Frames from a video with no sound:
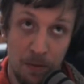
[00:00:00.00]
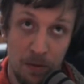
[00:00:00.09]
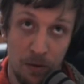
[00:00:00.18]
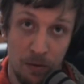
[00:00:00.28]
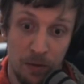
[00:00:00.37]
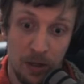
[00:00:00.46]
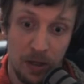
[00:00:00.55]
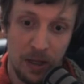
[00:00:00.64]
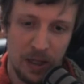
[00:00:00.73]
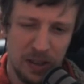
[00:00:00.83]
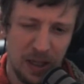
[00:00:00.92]
sort of
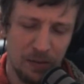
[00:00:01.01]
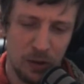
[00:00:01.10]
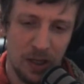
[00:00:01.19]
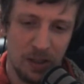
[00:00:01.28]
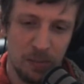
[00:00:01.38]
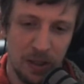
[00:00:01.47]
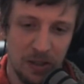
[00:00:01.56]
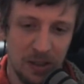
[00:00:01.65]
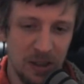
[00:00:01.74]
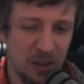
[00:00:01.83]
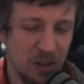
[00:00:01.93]
to have a
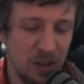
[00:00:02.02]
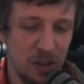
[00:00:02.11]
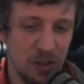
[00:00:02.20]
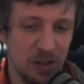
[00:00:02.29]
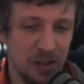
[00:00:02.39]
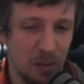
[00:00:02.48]
transparency so that you can